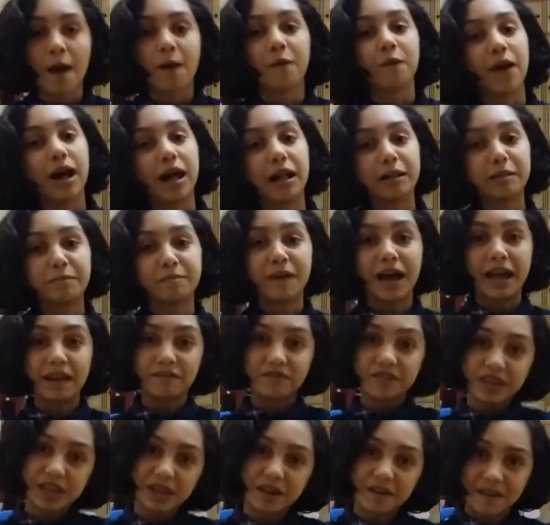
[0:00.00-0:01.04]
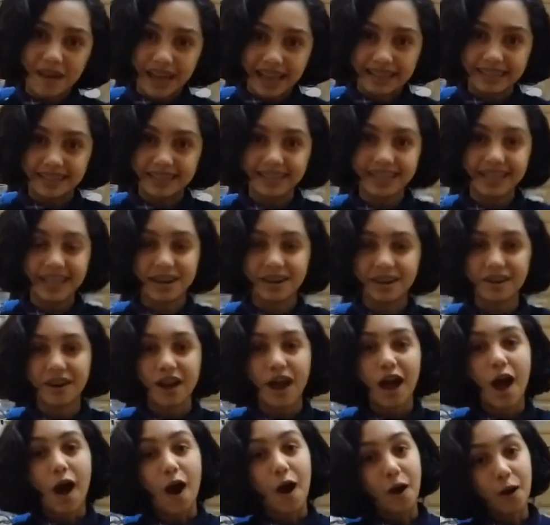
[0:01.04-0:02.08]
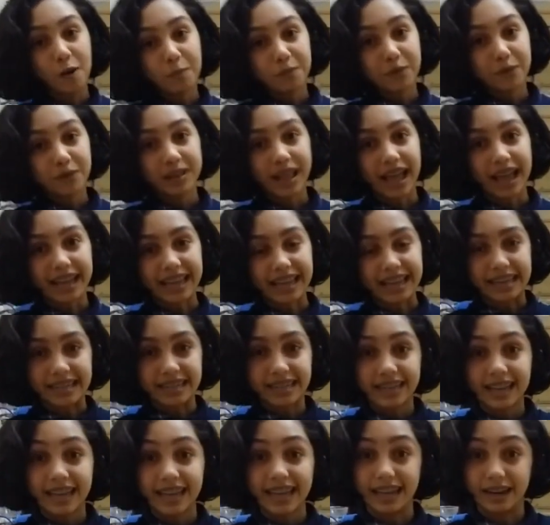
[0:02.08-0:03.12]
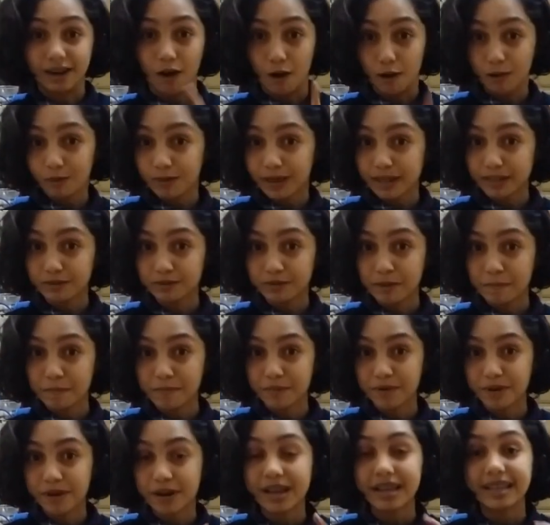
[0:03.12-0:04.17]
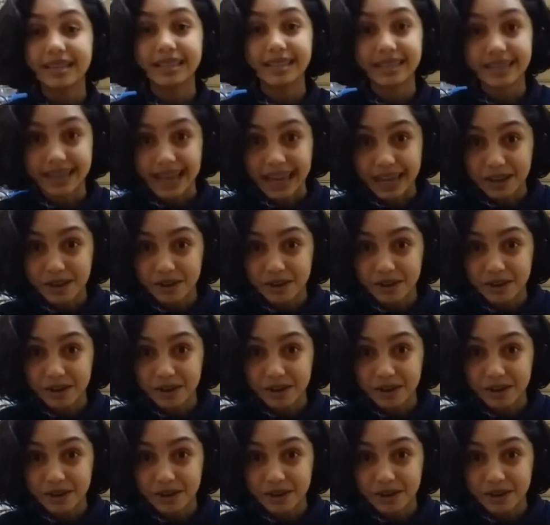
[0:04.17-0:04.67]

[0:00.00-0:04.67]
Well, my video ends here. Hope you like it. And always remember, stay